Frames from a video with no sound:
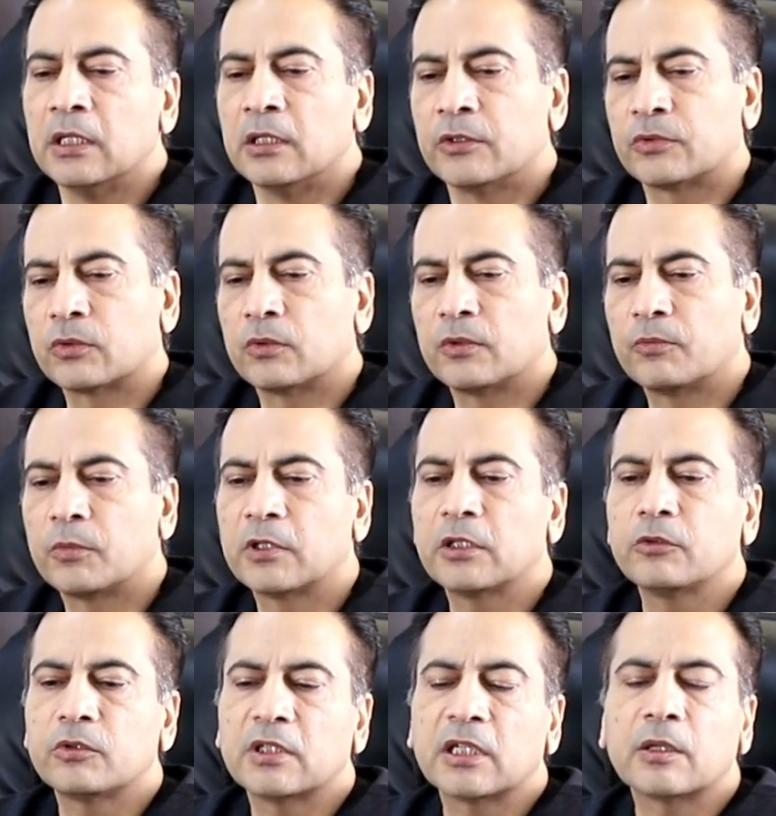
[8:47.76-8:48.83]
So whether
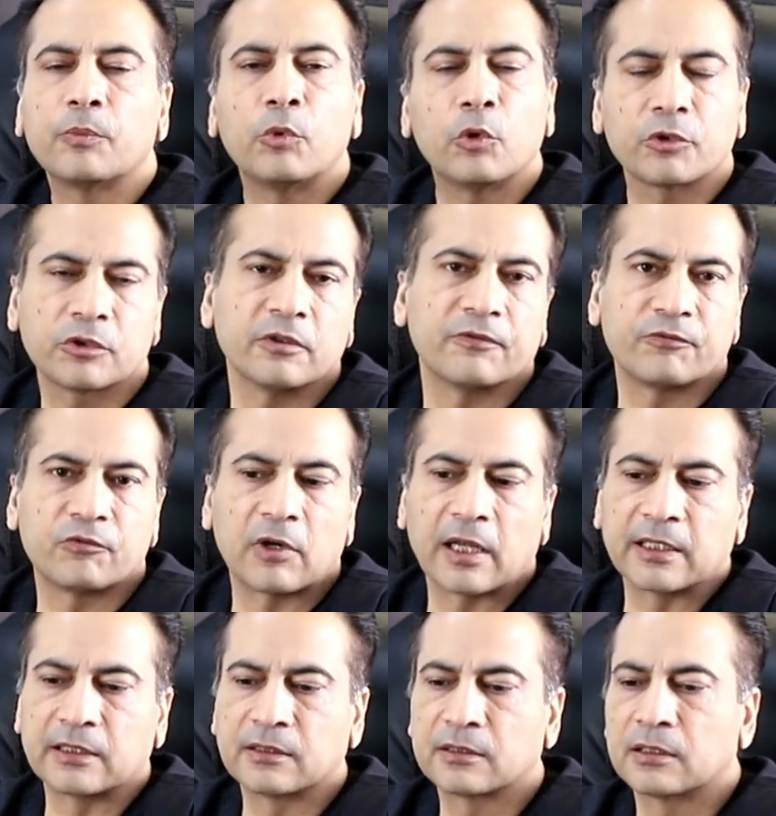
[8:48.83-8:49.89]
you take a portion of
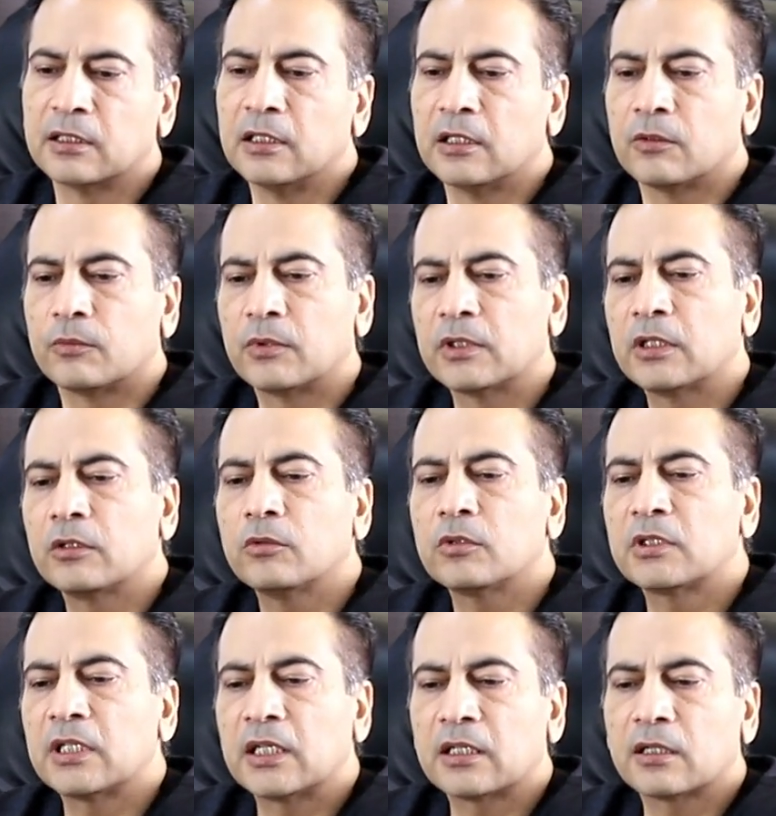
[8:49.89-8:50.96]
rice, whether you
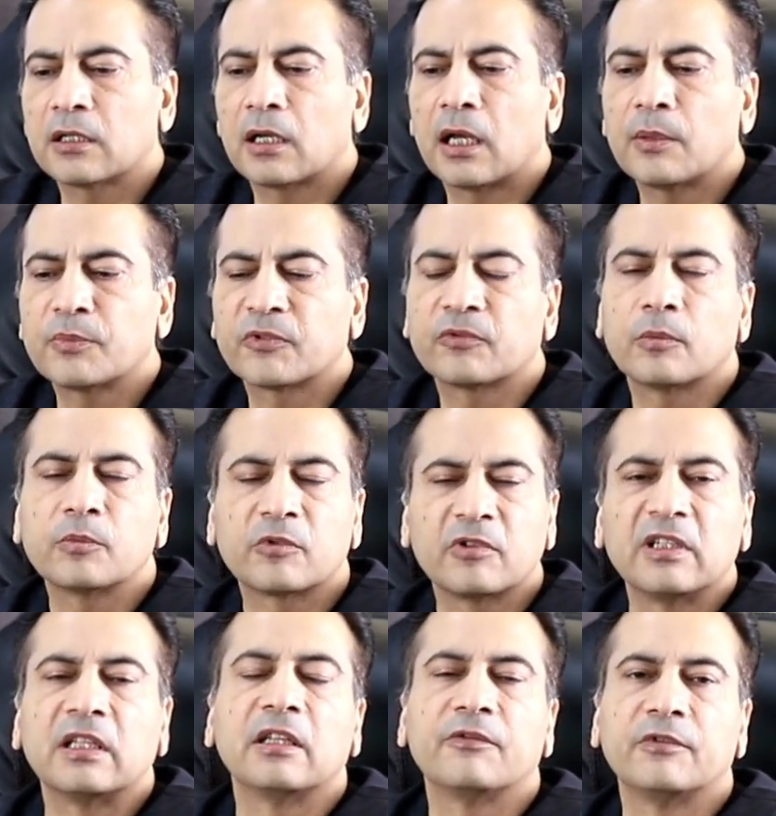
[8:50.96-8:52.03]
take carbs from
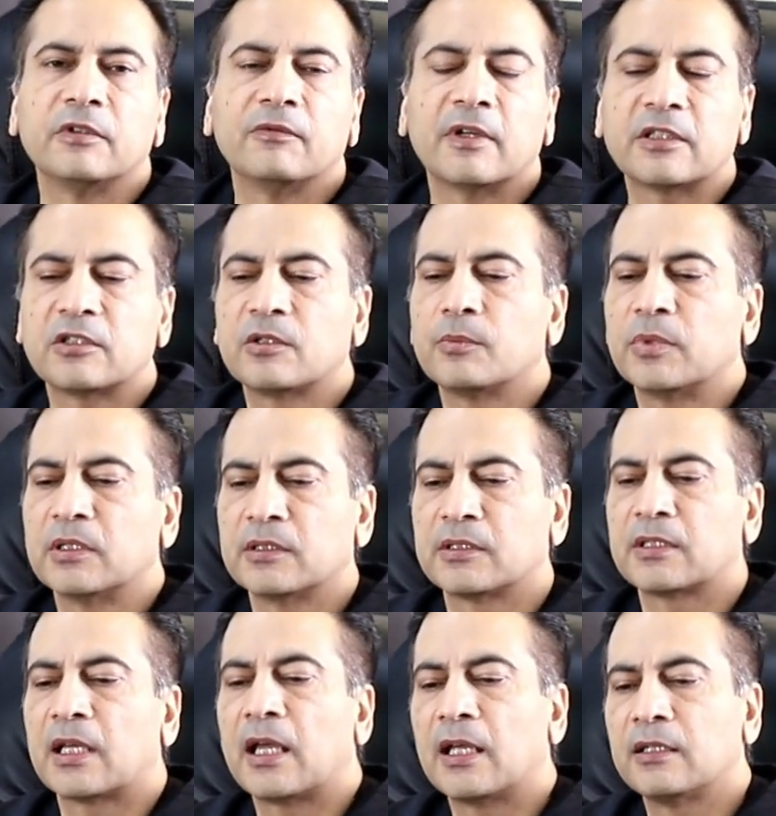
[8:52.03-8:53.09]
green leafy
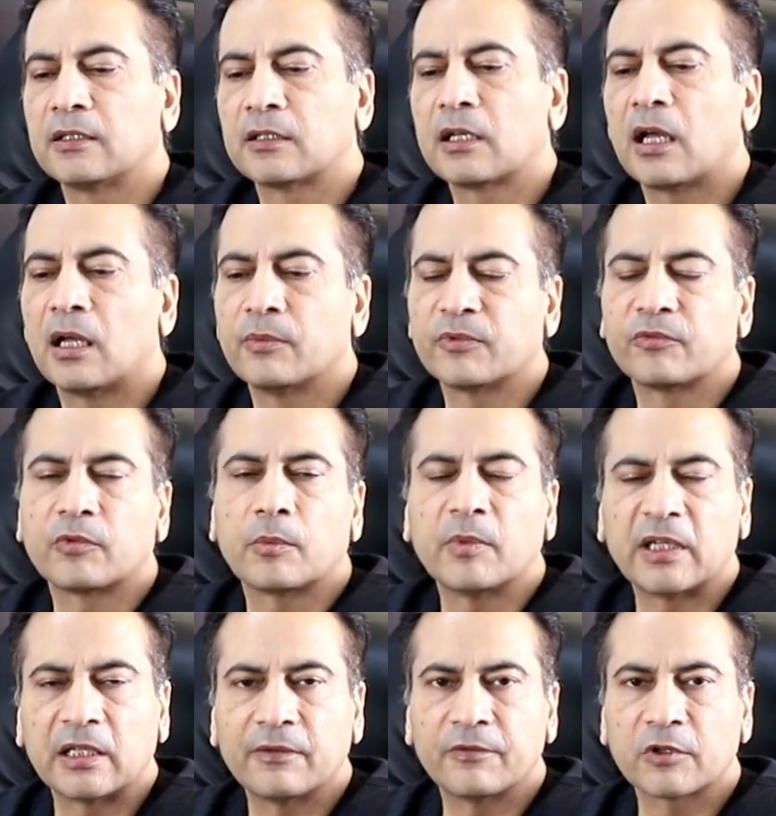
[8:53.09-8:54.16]
vegetables and carbs from
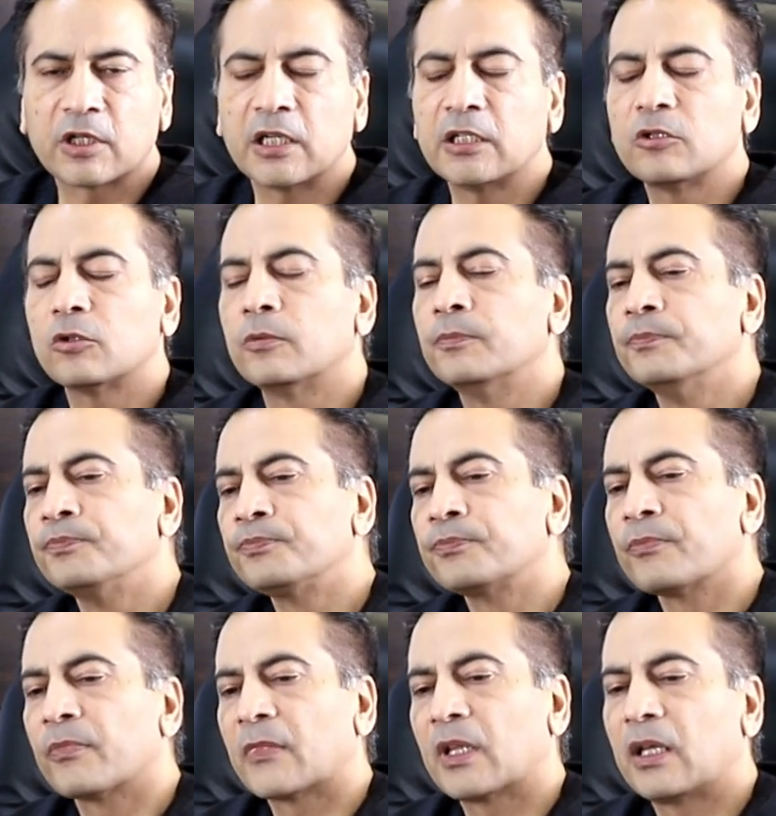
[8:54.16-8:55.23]
an avocado,
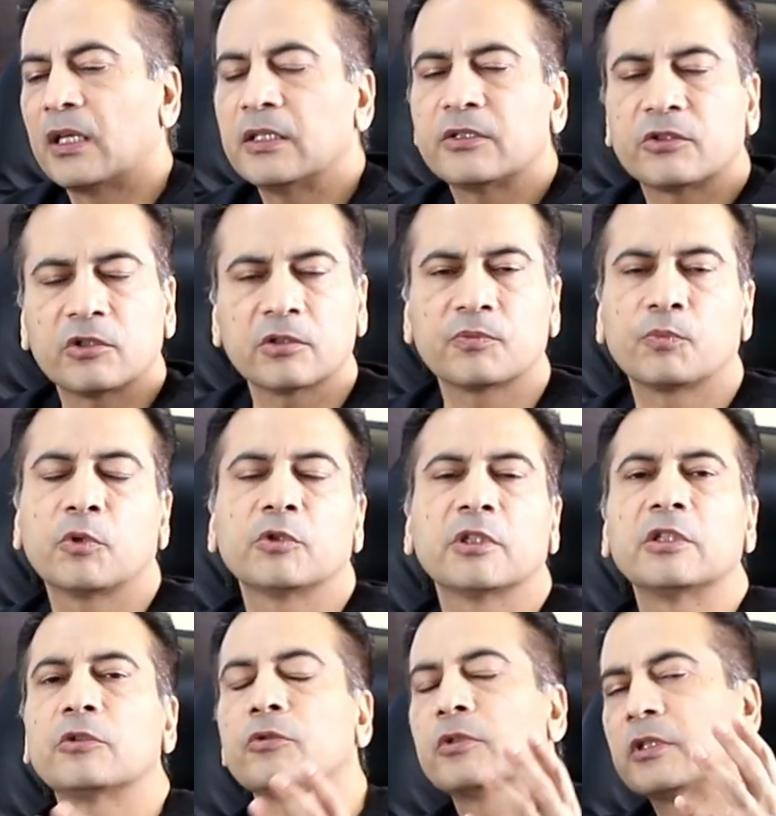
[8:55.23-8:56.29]
it's just put
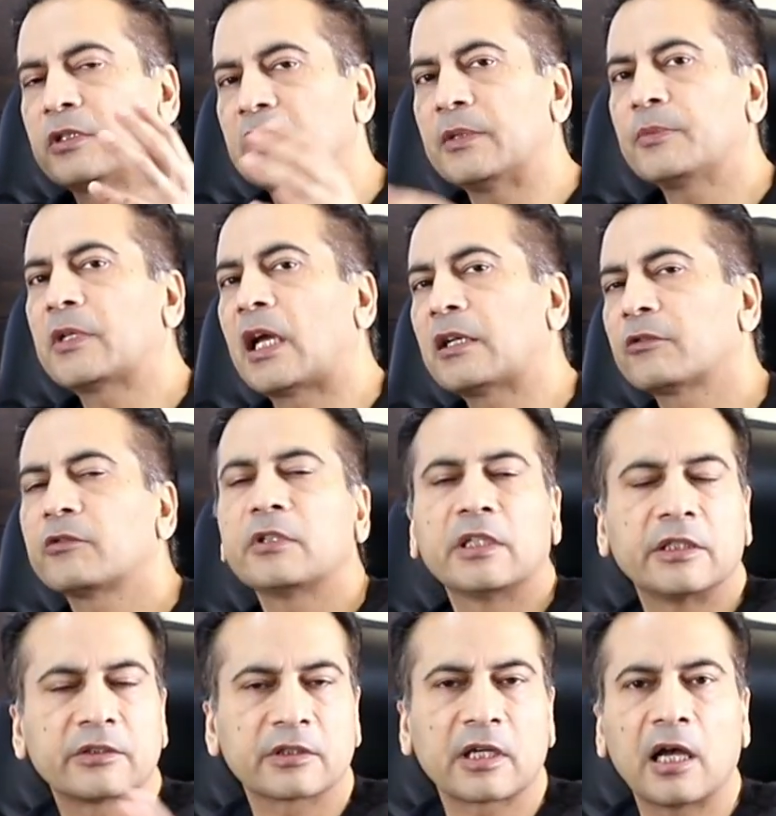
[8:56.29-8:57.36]
into the same category,
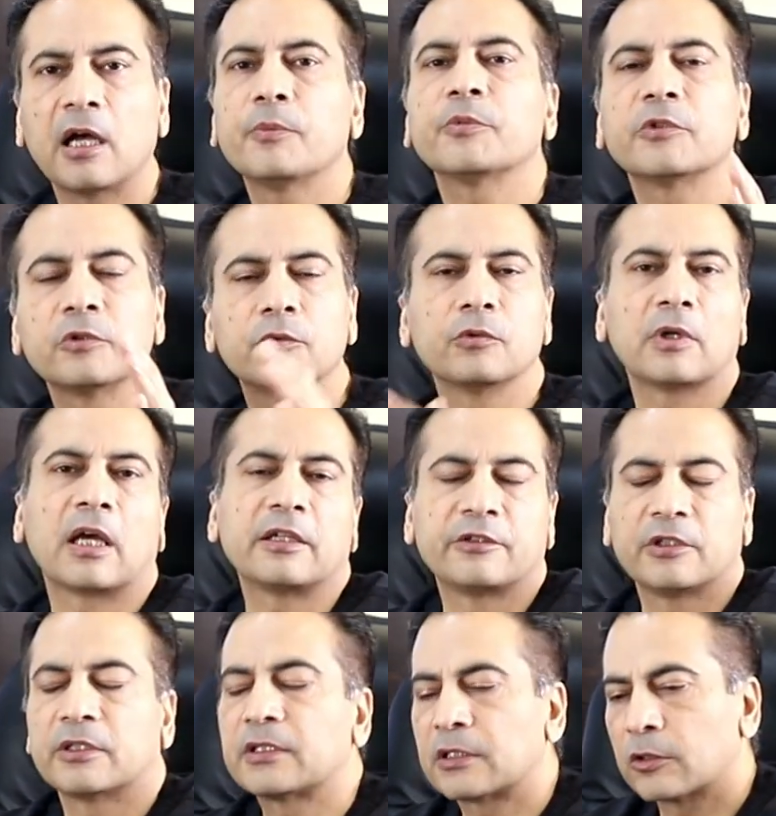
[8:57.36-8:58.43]
it's carbs, you
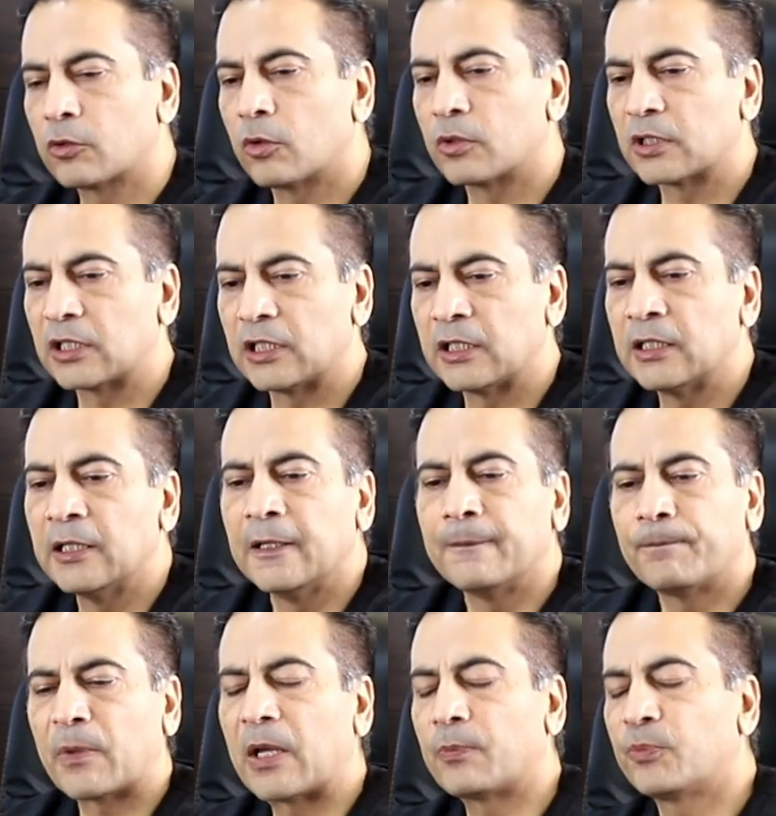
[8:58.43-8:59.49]
adjust accordingly.
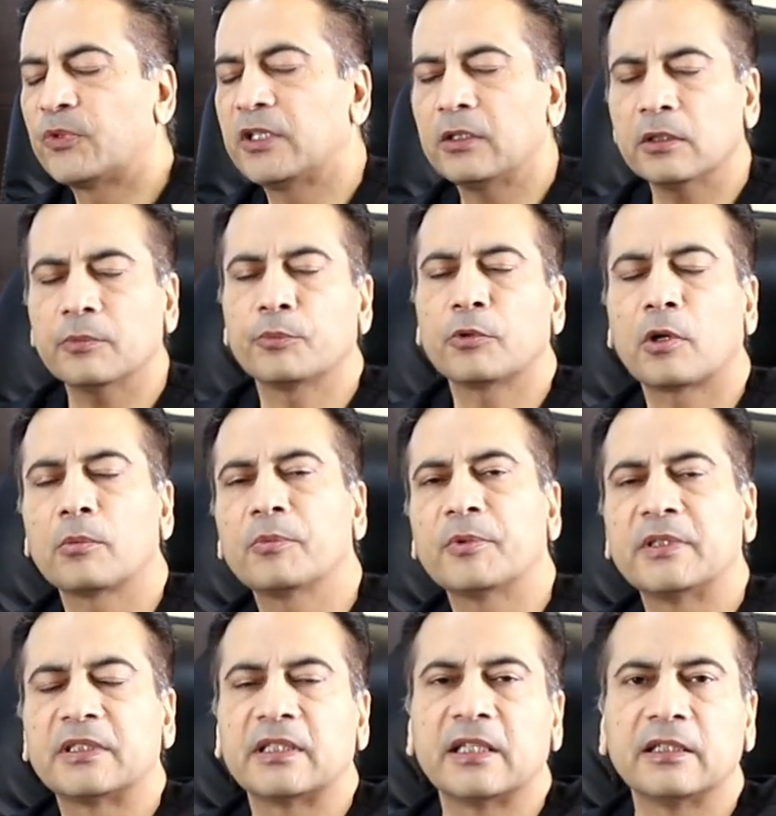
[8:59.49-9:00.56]
Now, the other problem
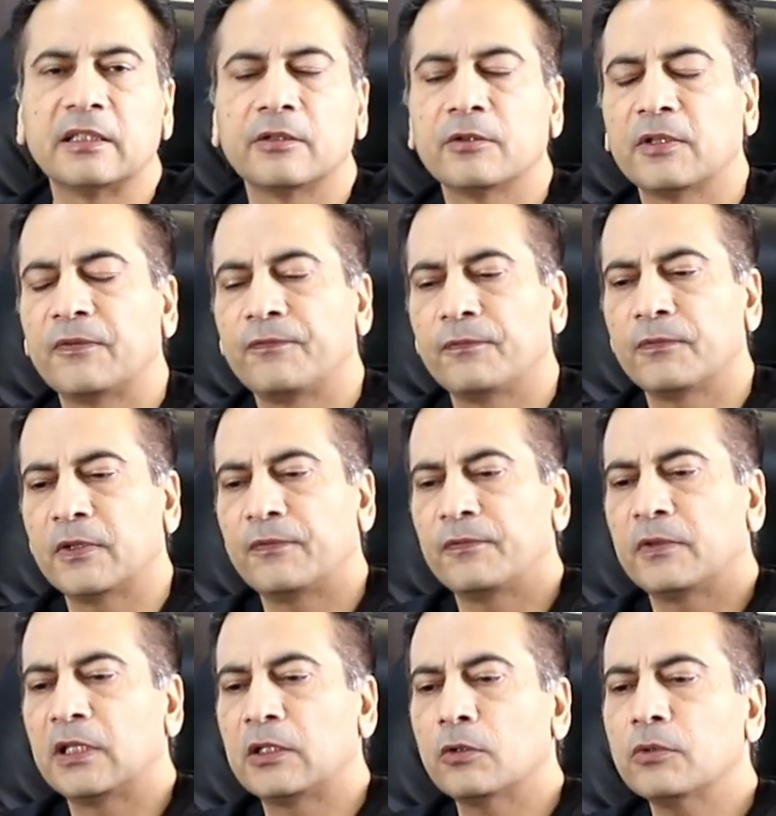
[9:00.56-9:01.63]
is then,
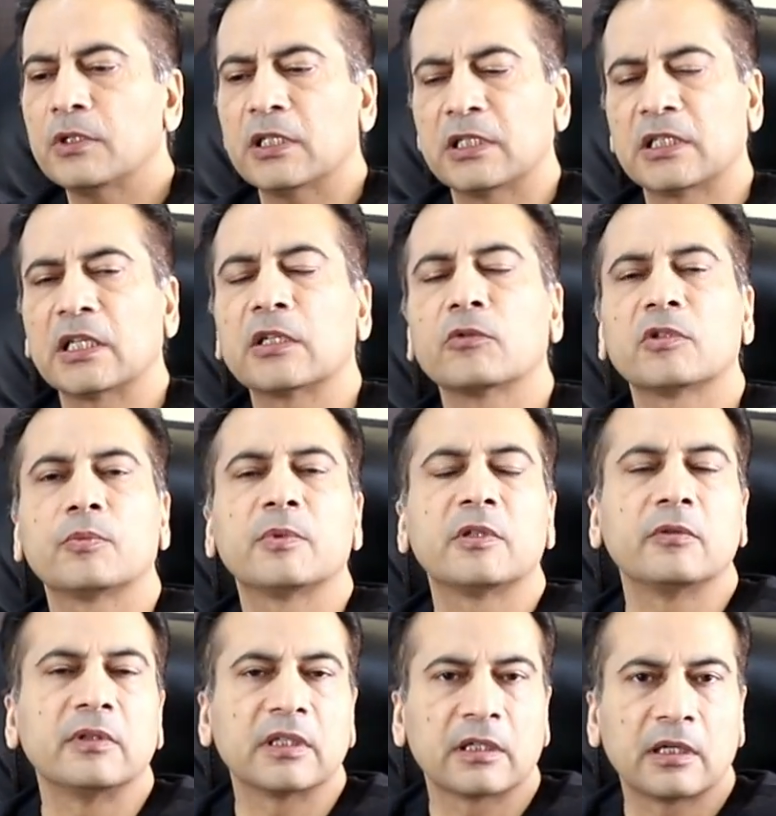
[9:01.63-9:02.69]
if they don't distinguish
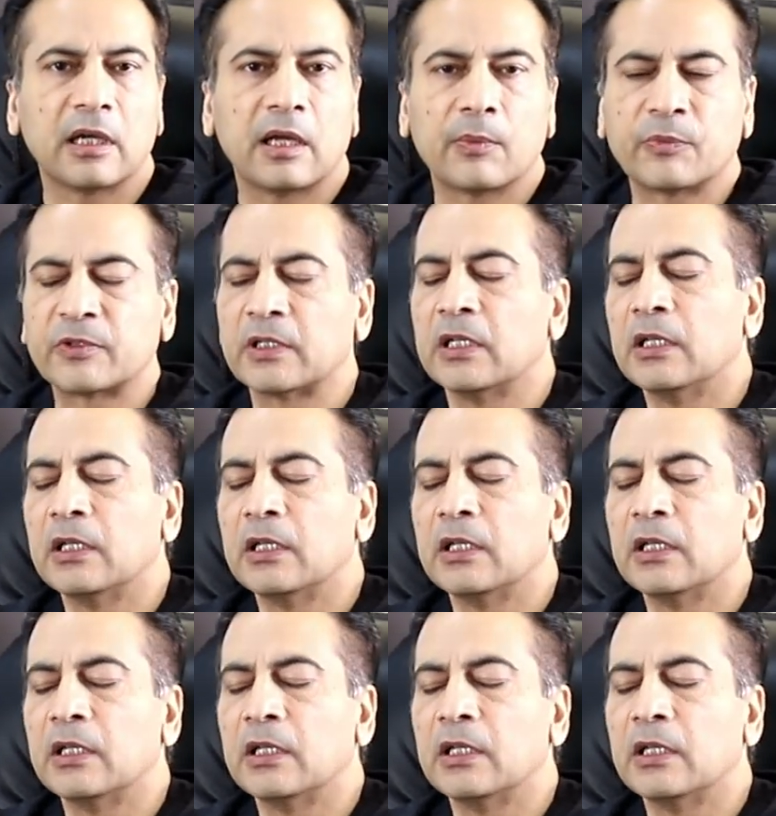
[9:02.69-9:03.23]
between the carbs,